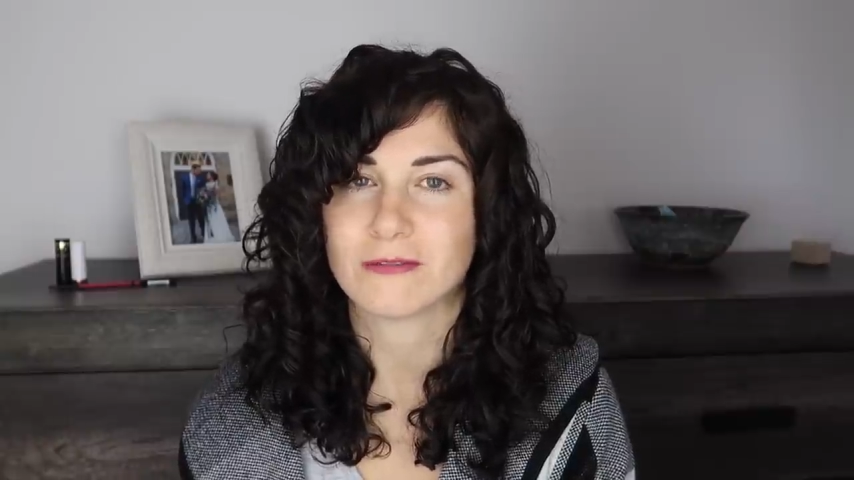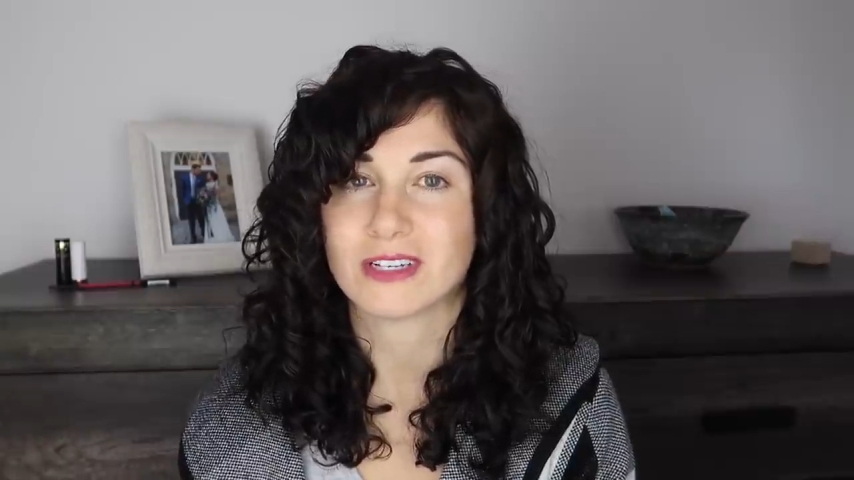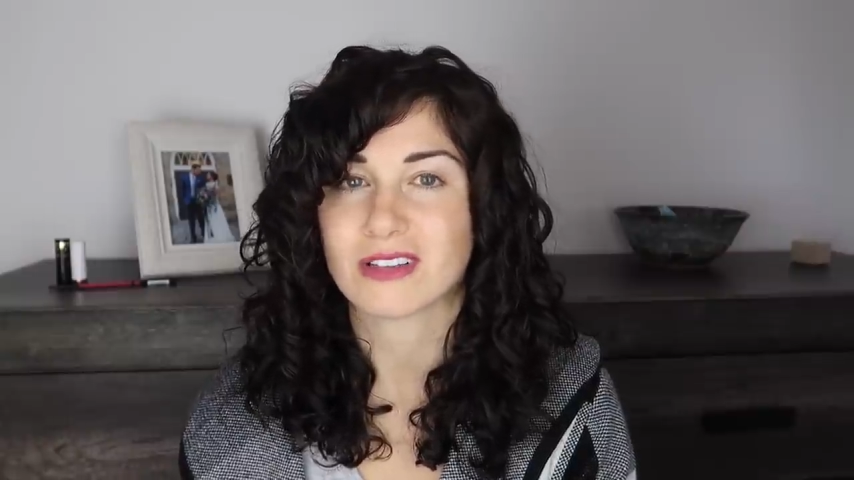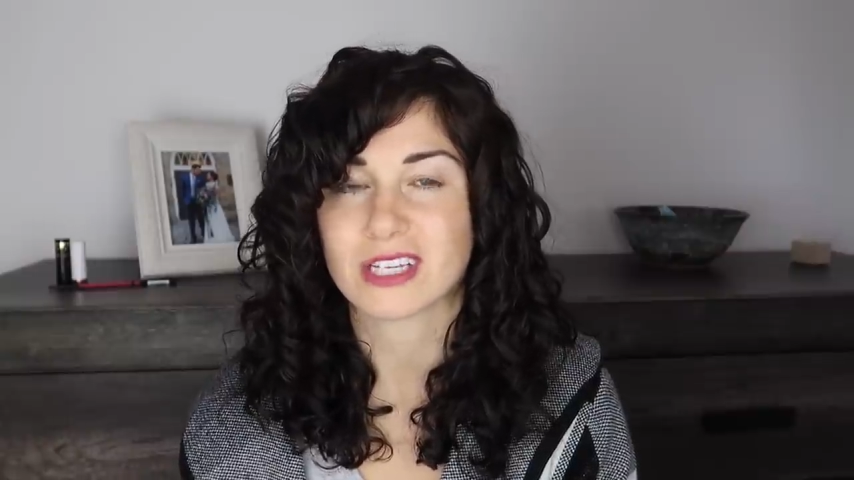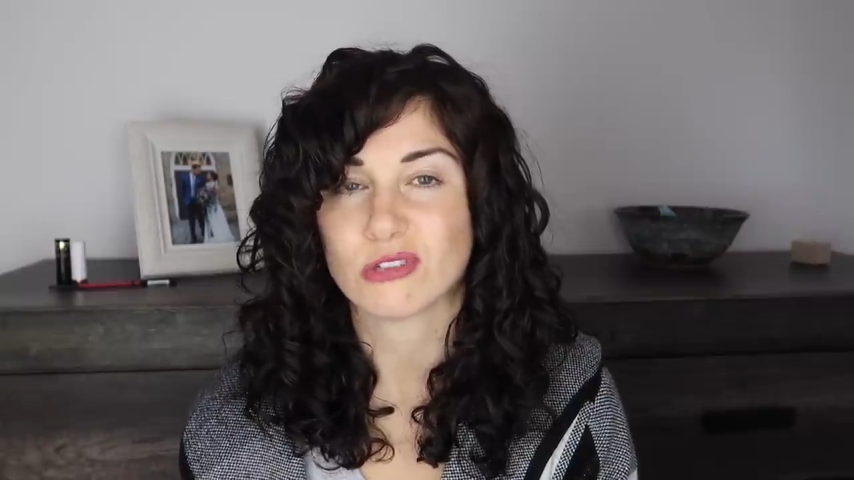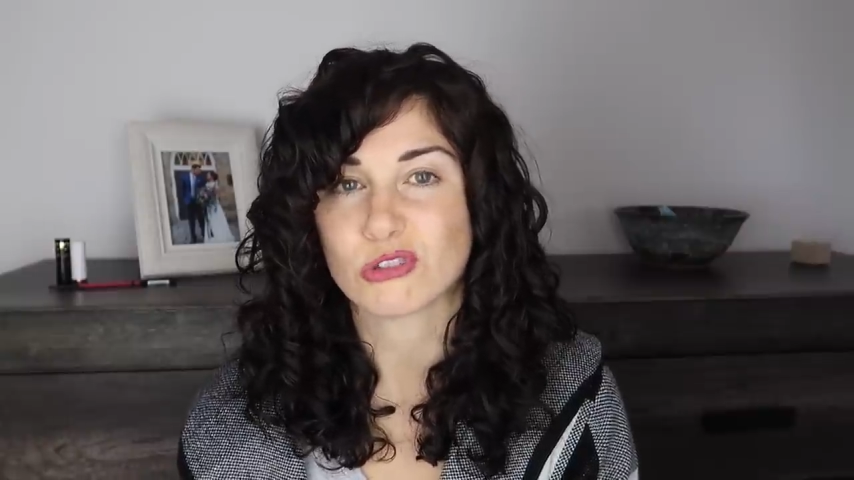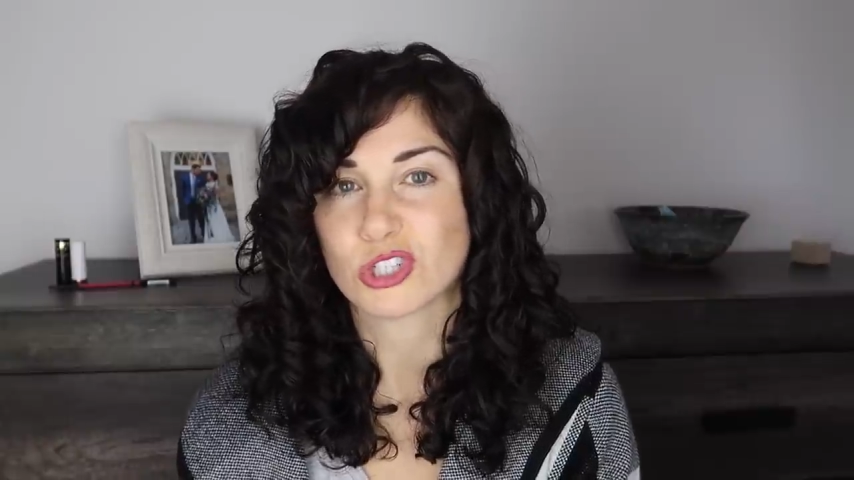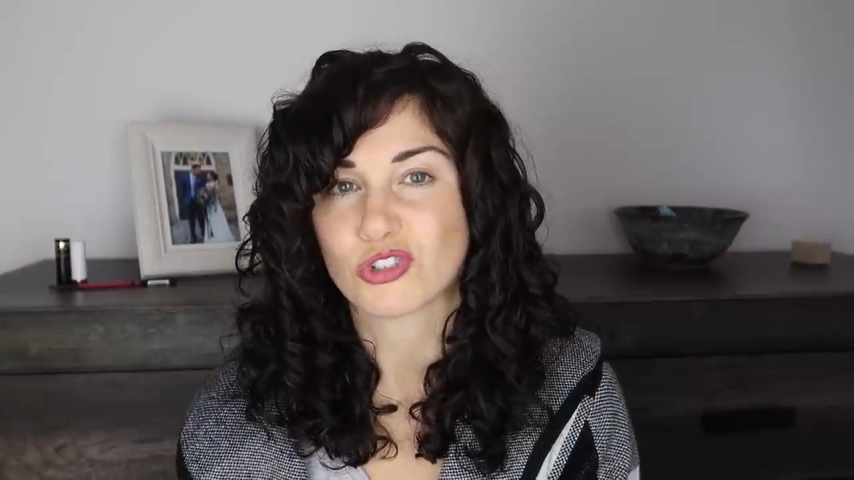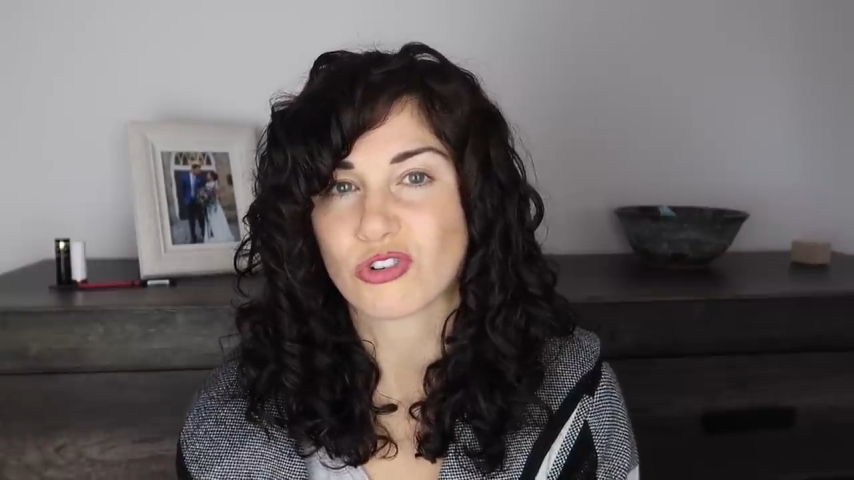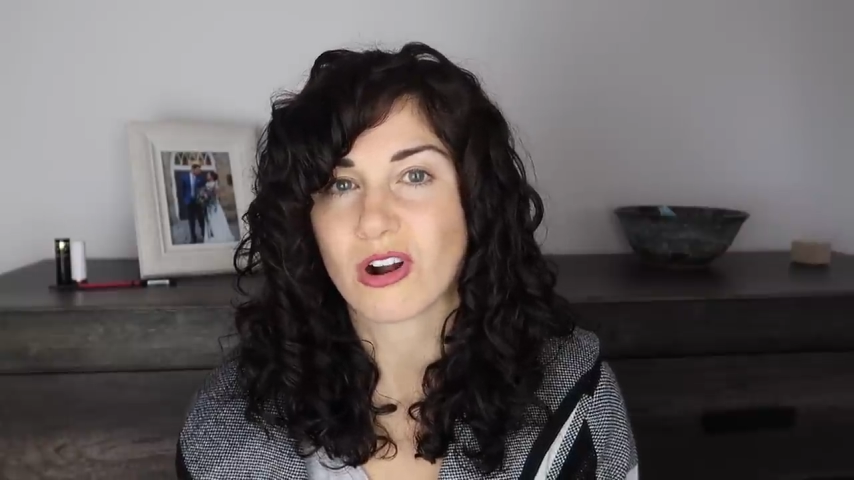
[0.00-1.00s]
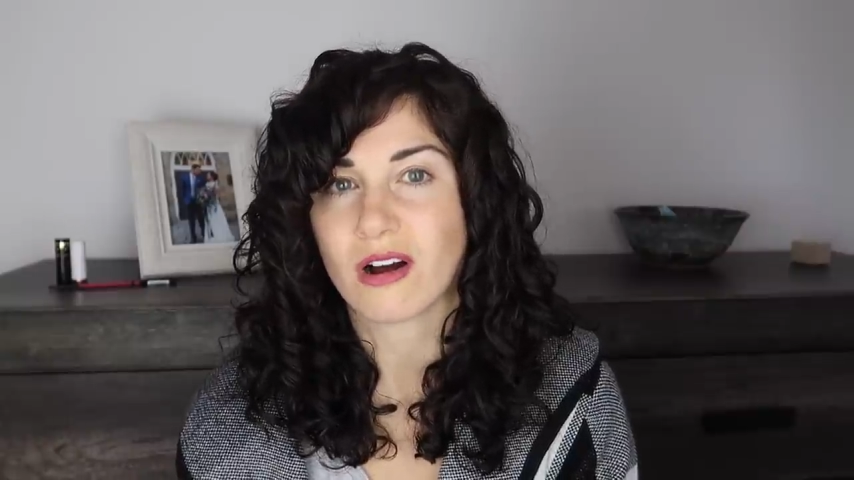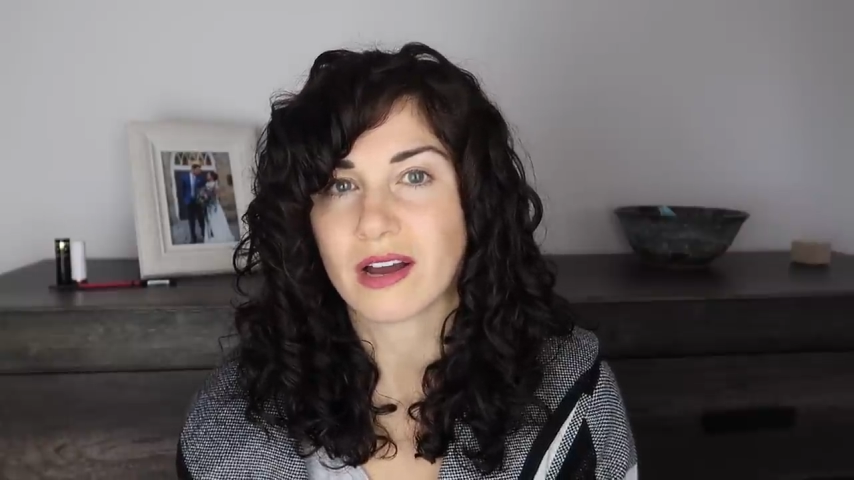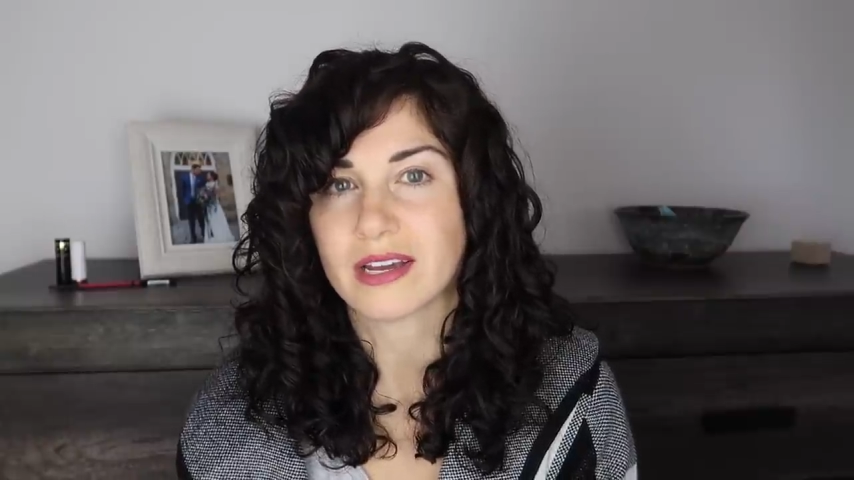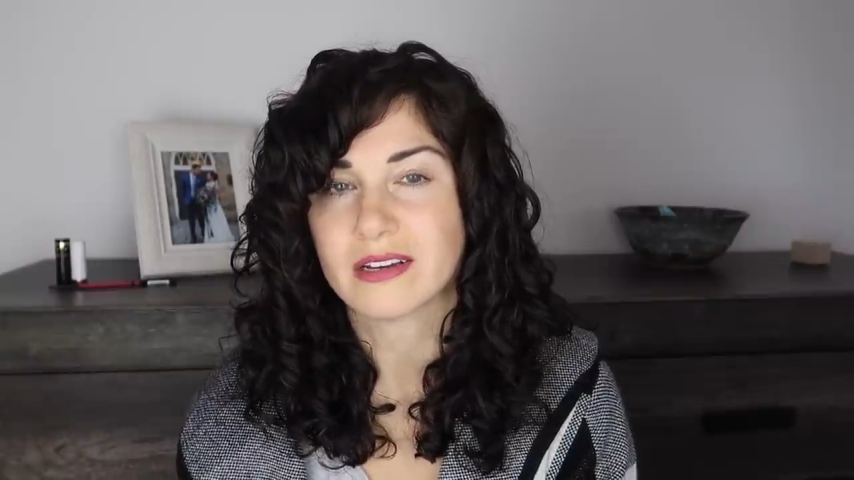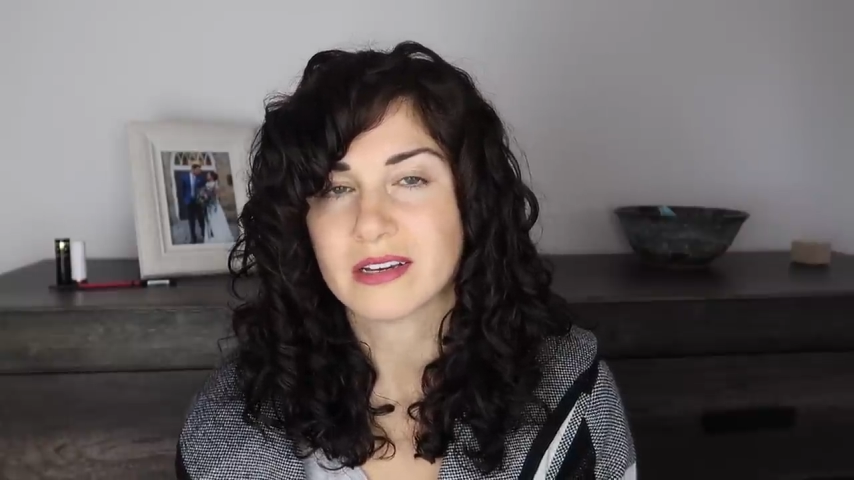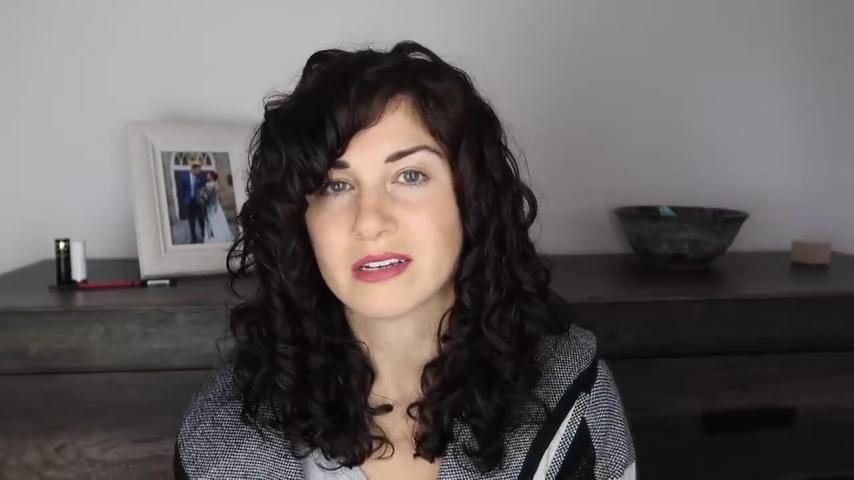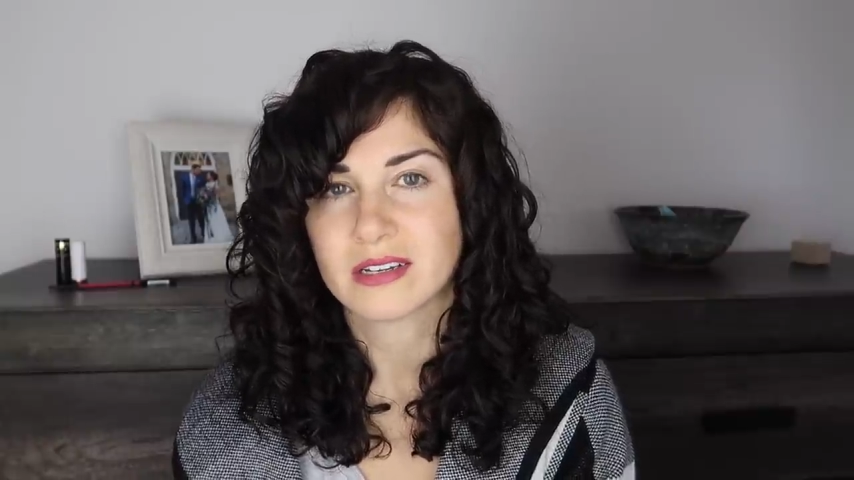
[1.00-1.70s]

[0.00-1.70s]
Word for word: feel like you should try